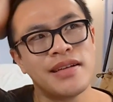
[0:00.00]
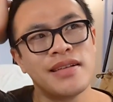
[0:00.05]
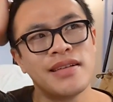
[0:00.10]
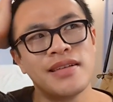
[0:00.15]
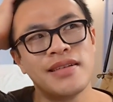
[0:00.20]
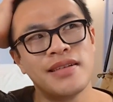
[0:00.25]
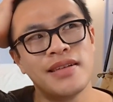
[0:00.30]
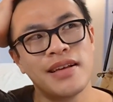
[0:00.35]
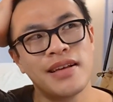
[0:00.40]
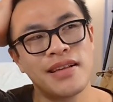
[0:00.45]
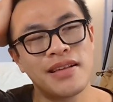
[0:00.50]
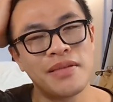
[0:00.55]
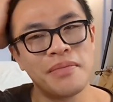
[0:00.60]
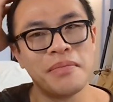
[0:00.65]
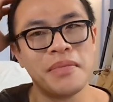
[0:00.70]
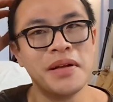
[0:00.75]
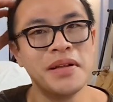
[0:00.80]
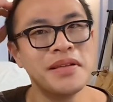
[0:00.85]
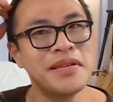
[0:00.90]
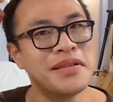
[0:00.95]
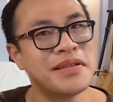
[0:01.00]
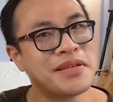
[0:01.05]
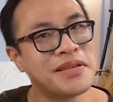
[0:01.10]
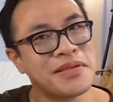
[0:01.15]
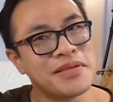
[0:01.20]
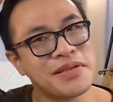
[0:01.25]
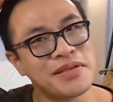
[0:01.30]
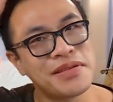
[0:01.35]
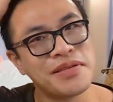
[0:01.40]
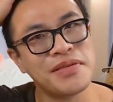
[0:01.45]
six months,
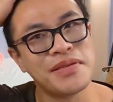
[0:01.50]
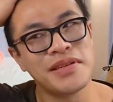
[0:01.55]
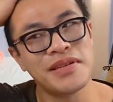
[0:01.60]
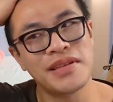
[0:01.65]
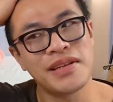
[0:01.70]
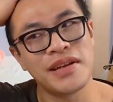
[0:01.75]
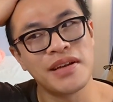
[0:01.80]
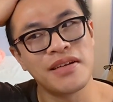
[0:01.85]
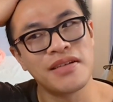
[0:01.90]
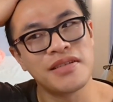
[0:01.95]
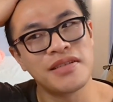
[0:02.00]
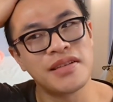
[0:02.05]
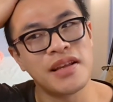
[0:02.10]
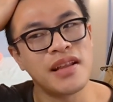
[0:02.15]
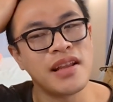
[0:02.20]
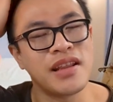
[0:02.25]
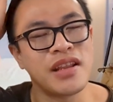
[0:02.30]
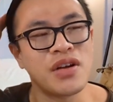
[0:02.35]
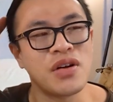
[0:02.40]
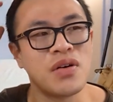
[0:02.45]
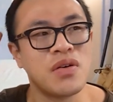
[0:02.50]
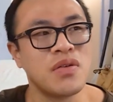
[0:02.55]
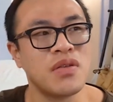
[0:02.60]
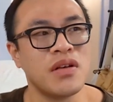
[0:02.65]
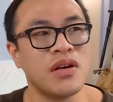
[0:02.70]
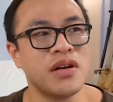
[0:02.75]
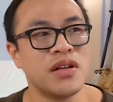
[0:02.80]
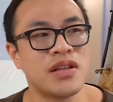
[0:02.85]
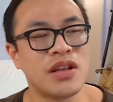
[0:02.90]
you just noticed they're selling their old